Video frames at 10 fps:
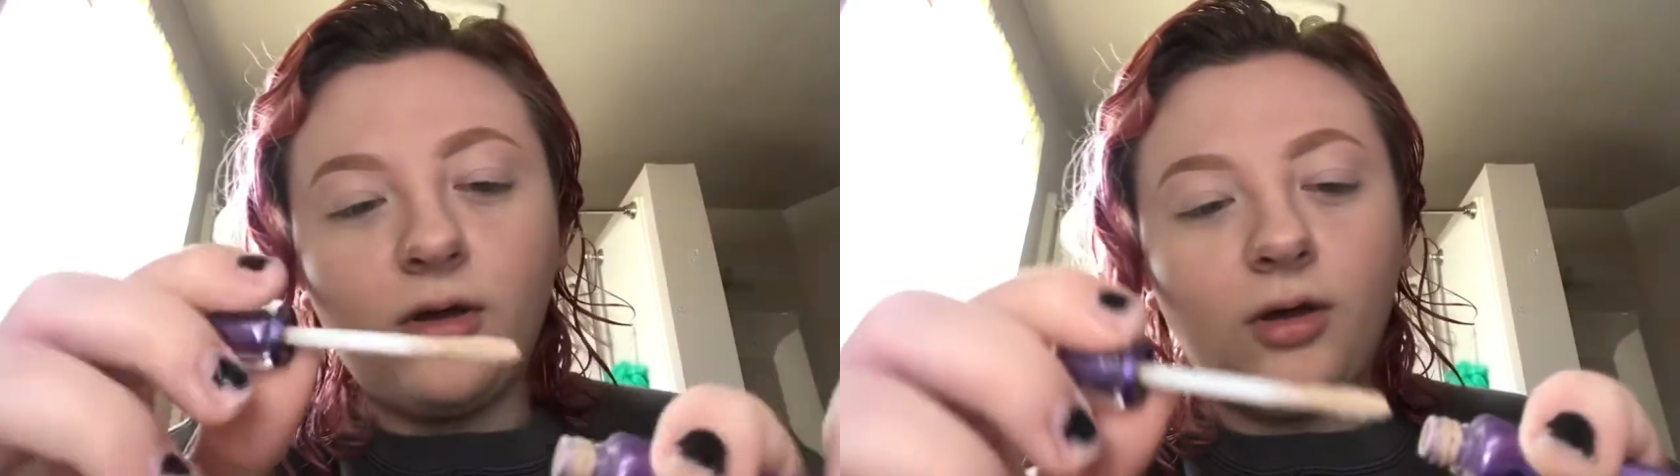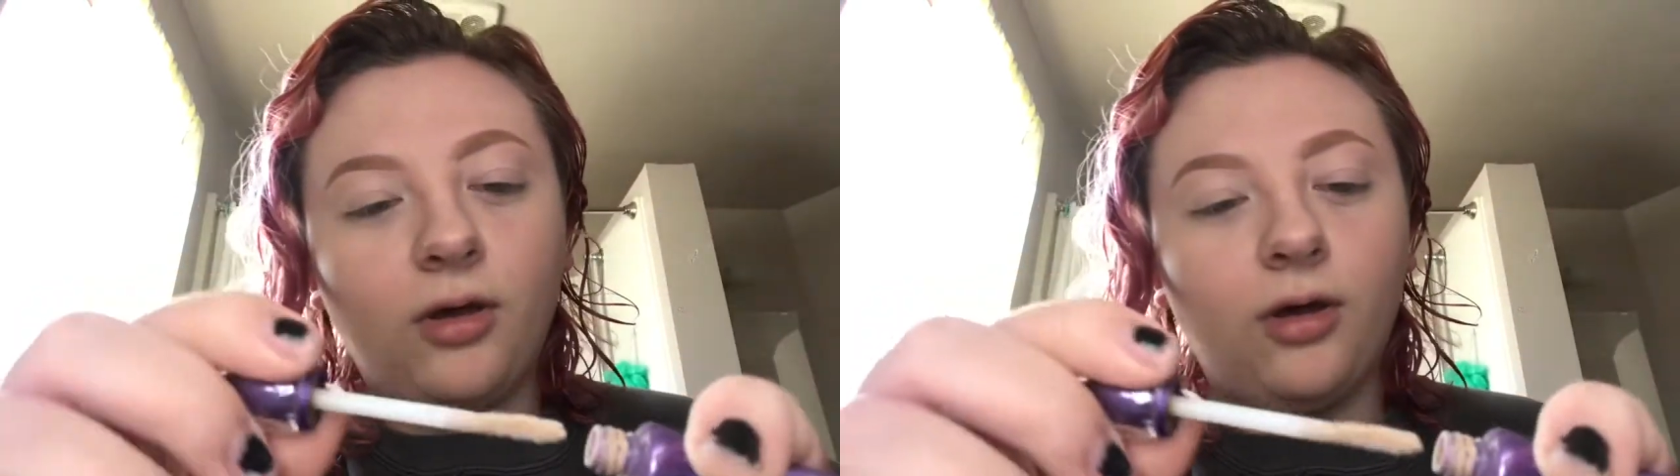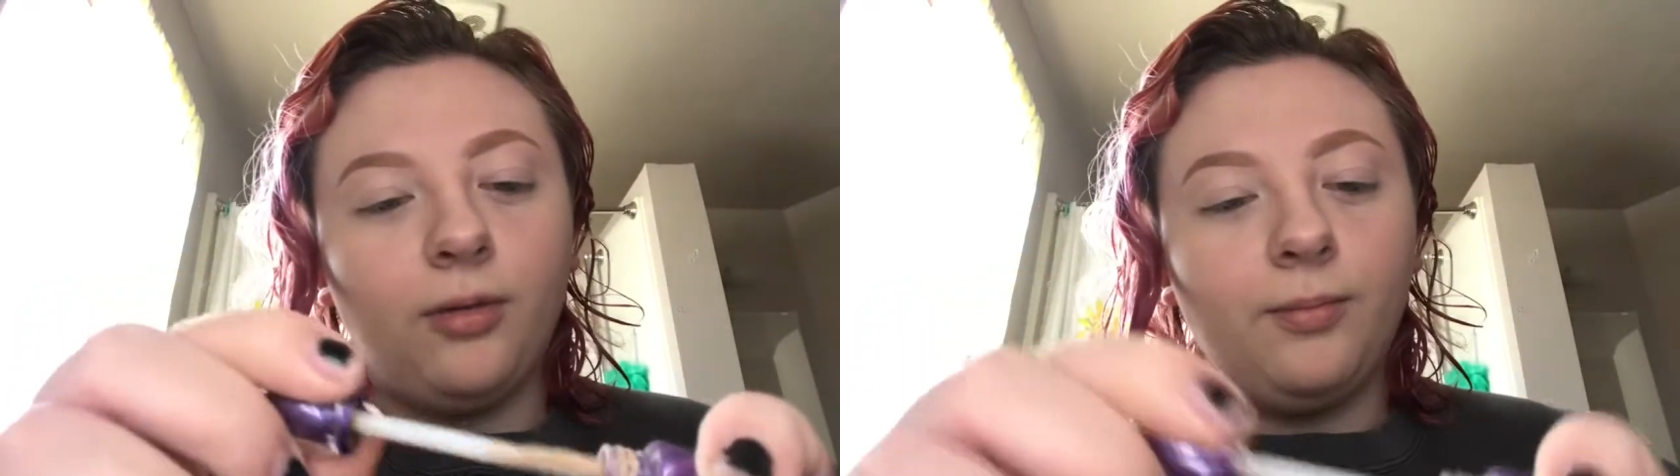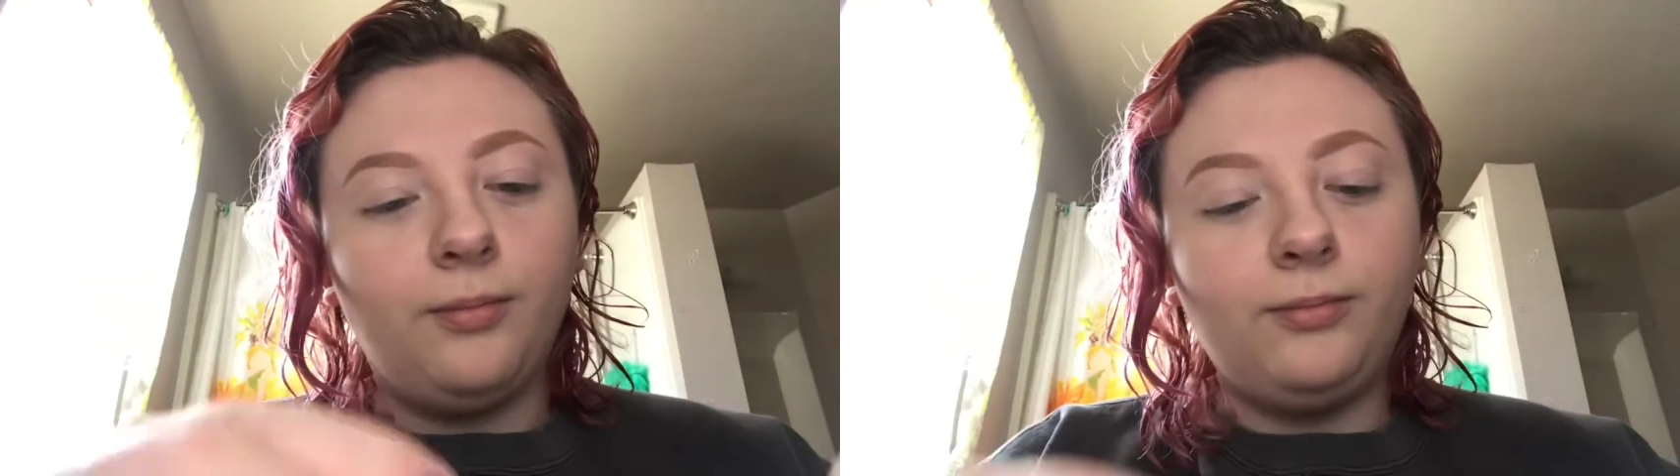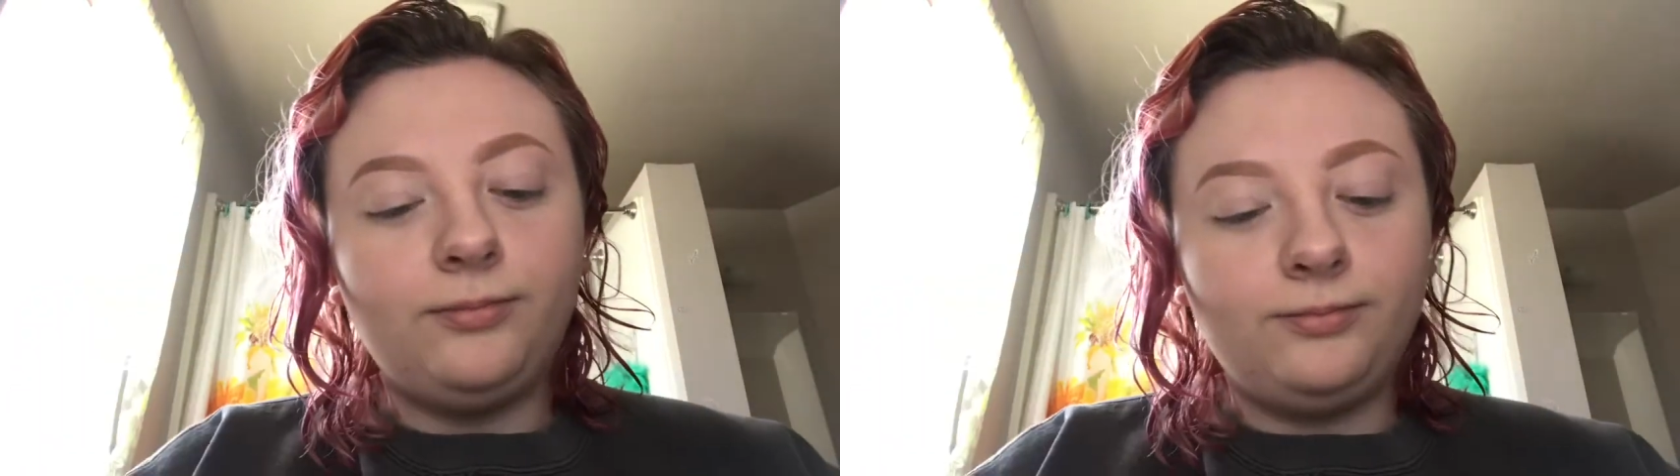
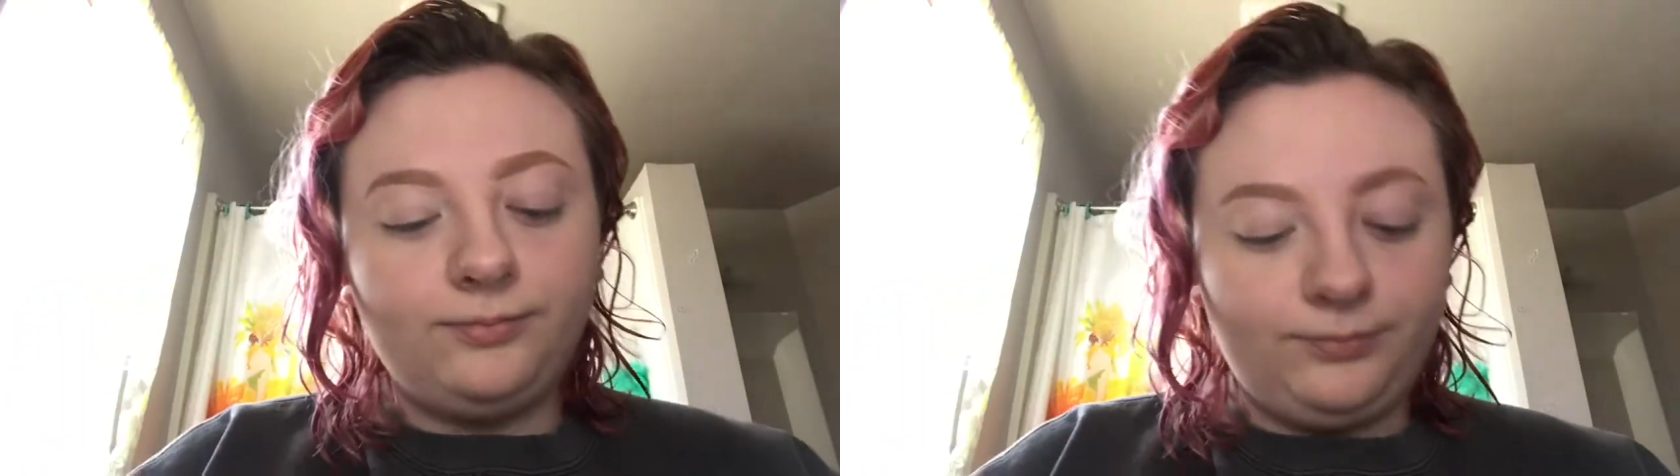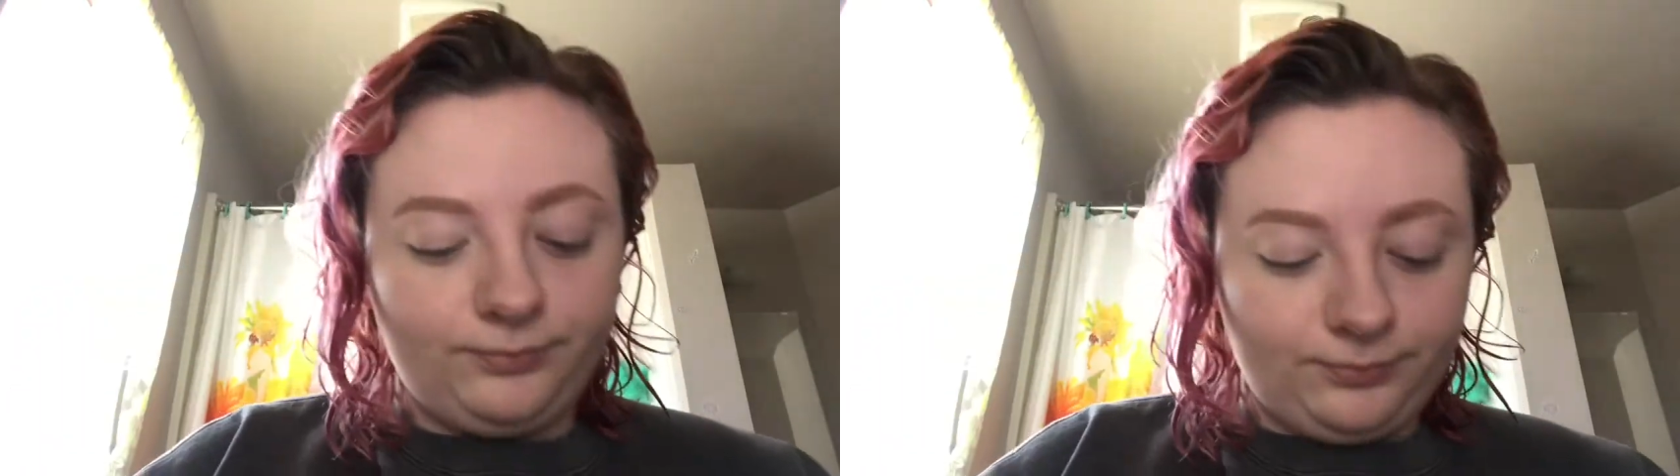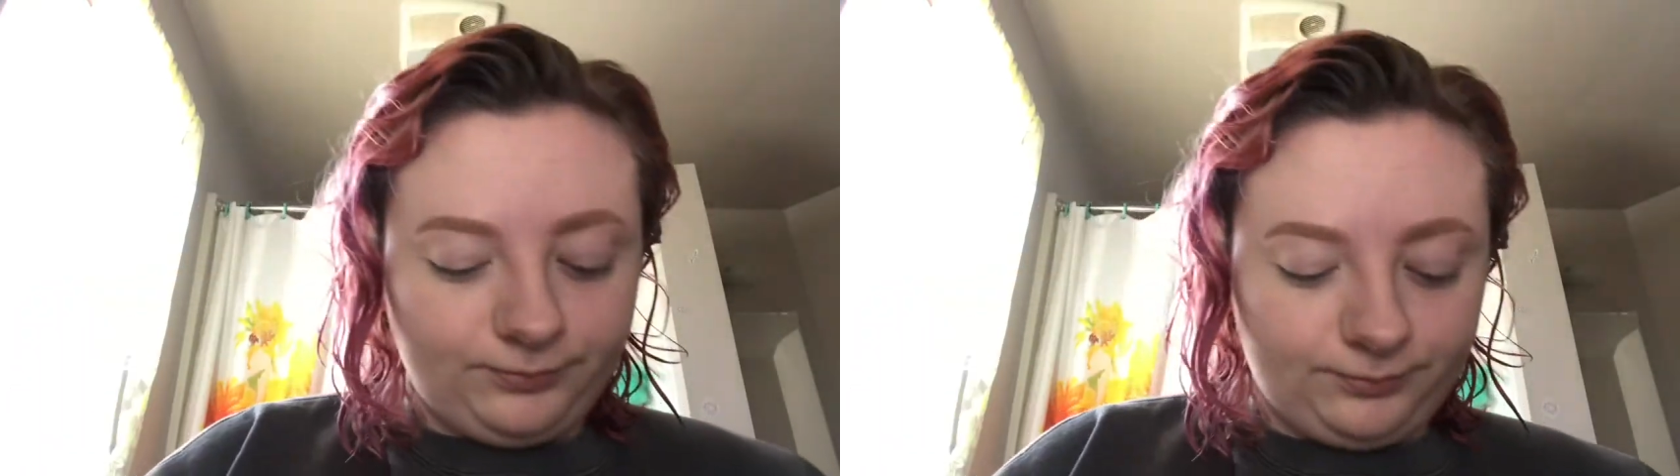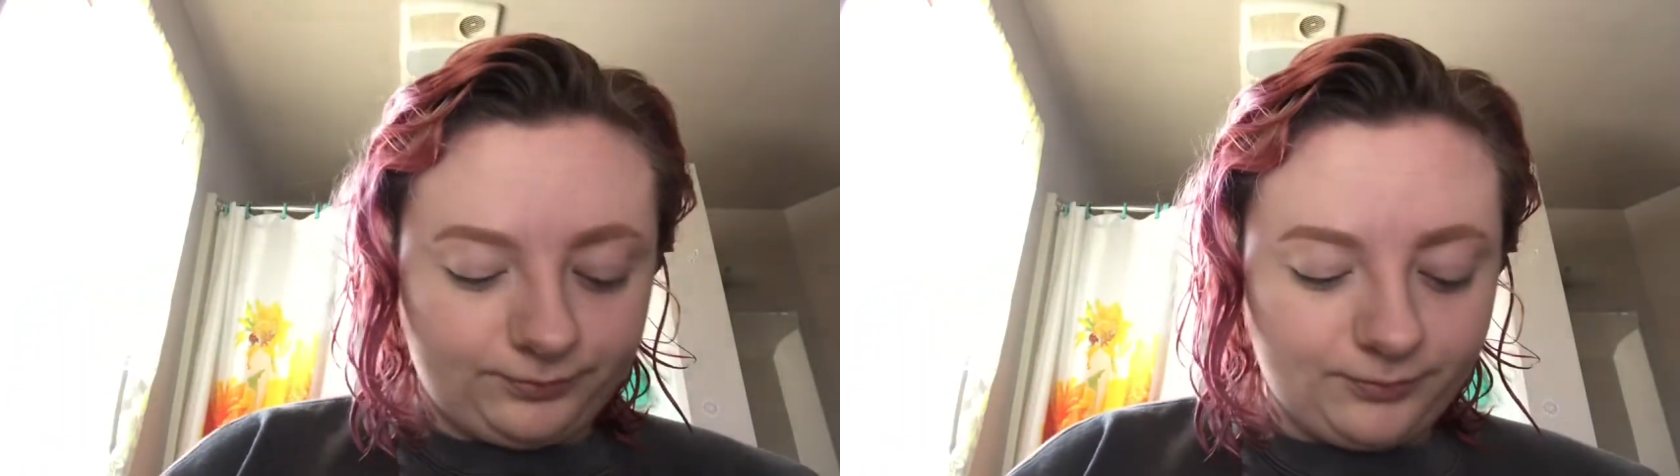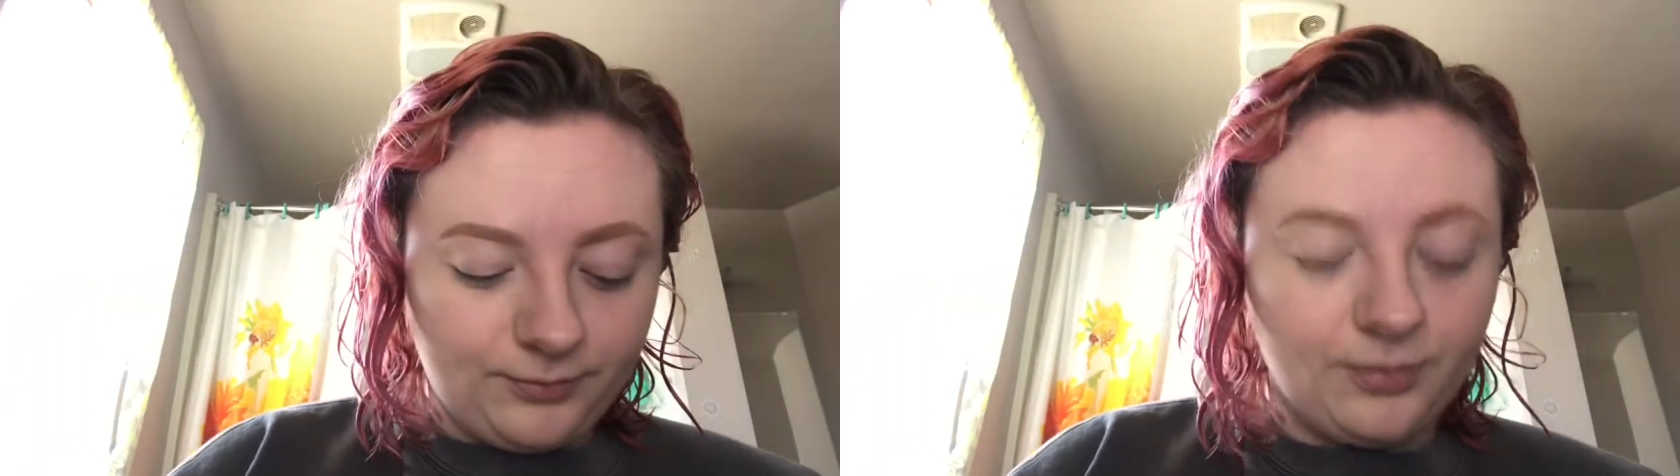
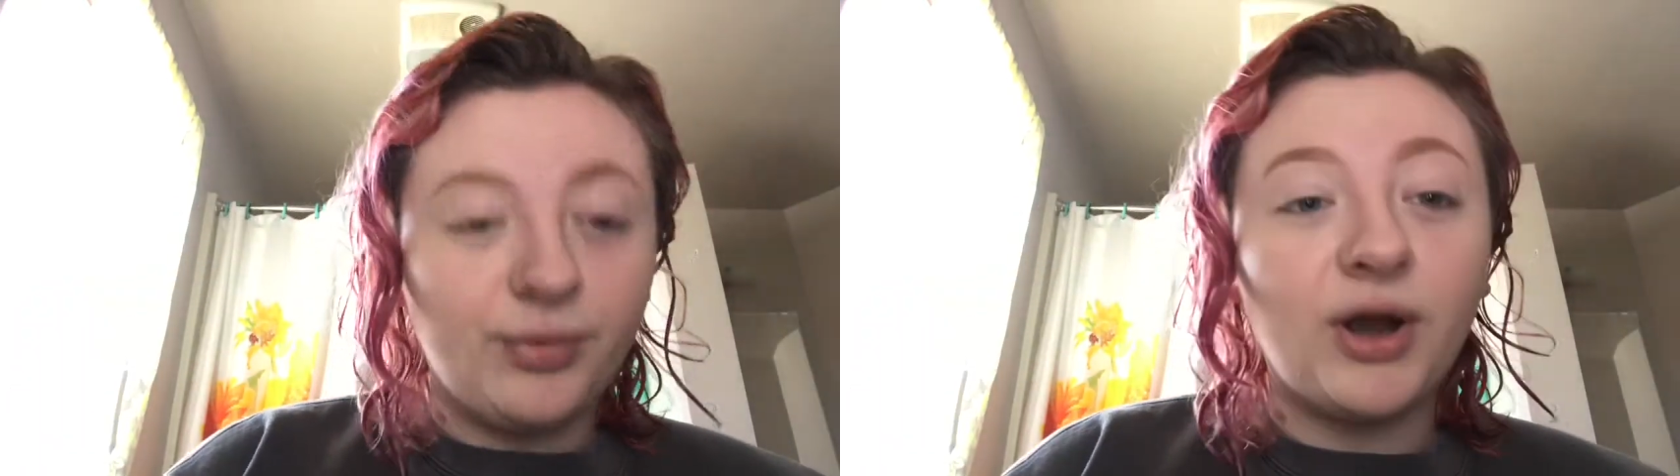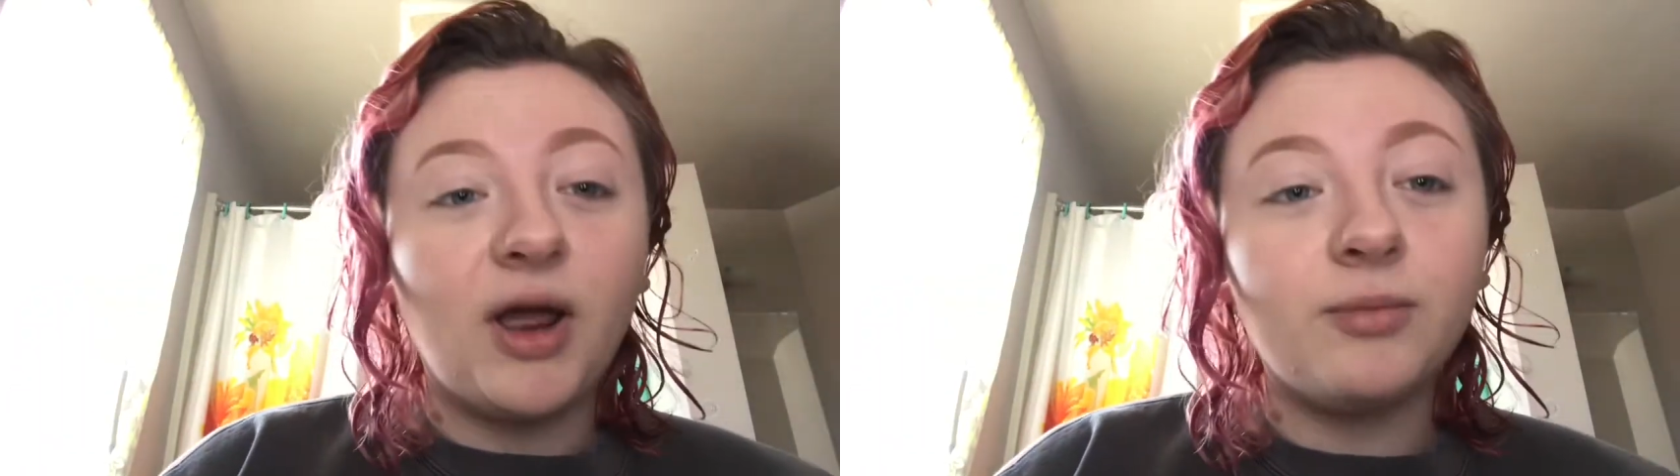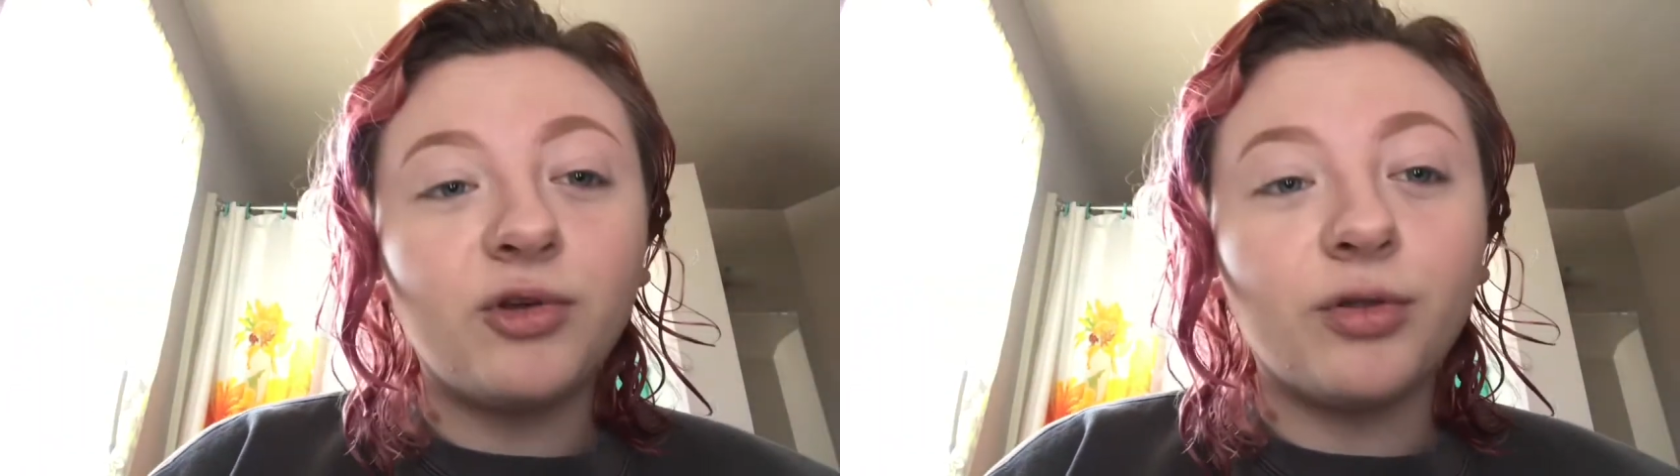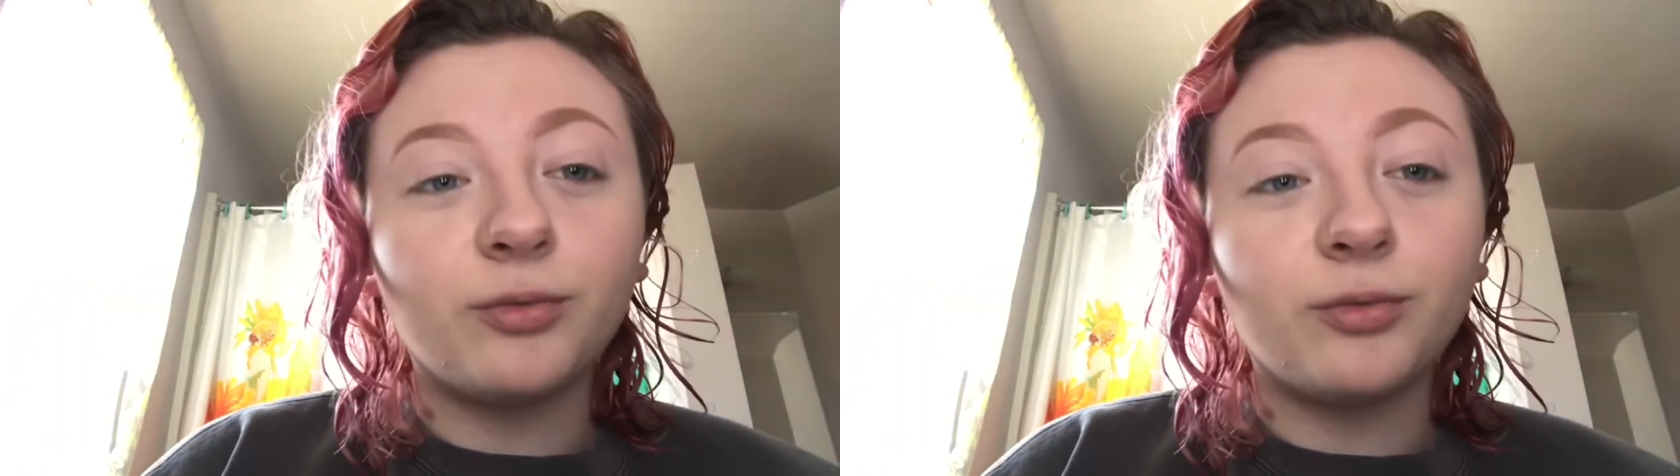but I'm just